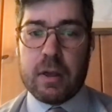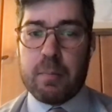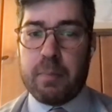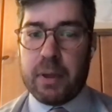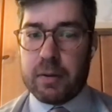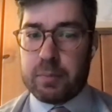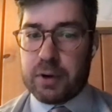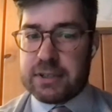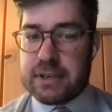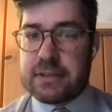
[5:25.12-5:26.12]
Build
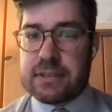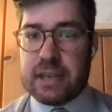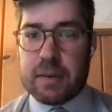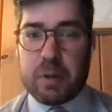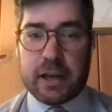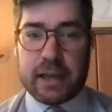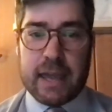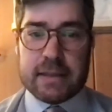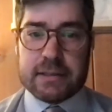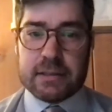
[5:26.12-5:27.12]
bridges instead of
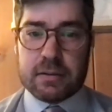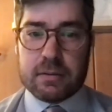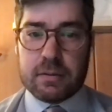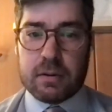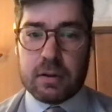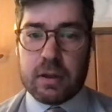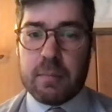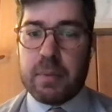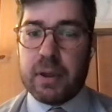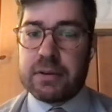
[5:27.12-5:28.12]
blockades.
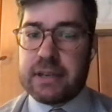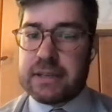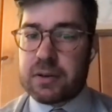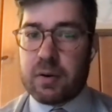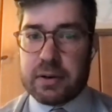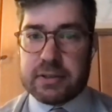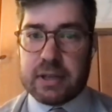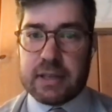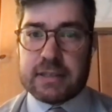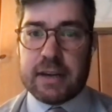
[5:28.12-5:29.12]
Build discourse
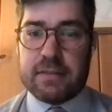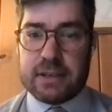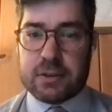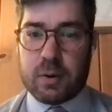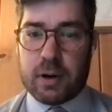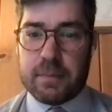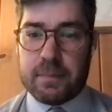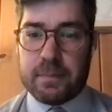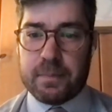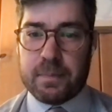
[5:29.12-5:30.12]
instead of discord.
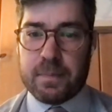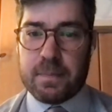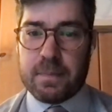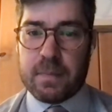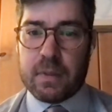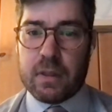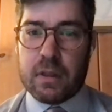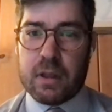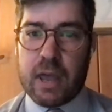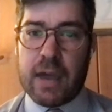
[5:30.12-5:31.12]

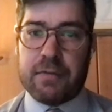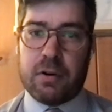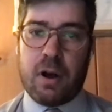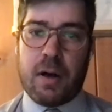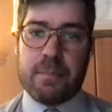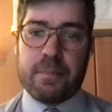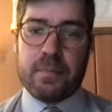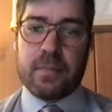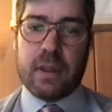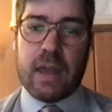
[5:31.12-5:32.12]
After all,
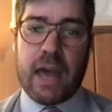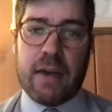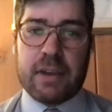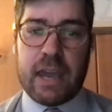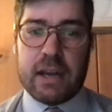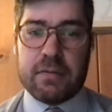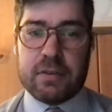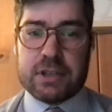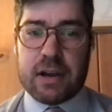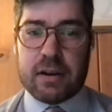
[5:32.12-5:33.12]
advocating for
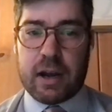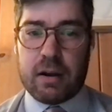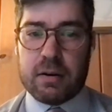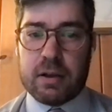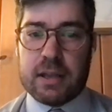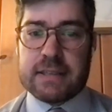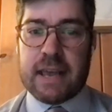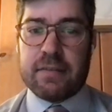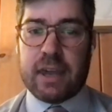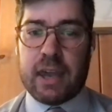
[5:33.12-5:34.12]
childcare is
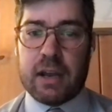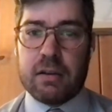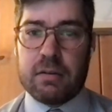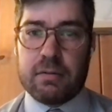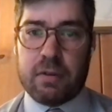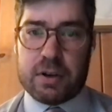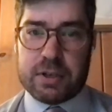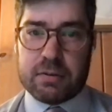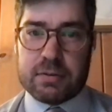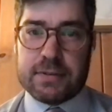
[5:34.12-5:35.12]
advocating for our
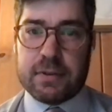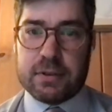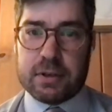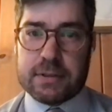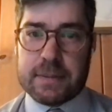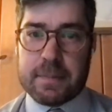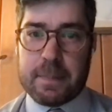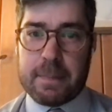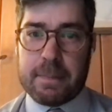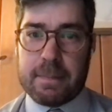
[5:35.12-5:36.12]
children's futures.
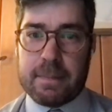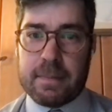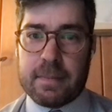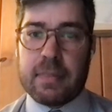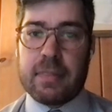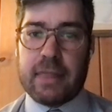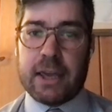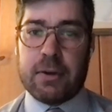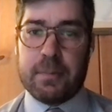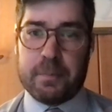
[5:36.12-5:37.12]
Thank you.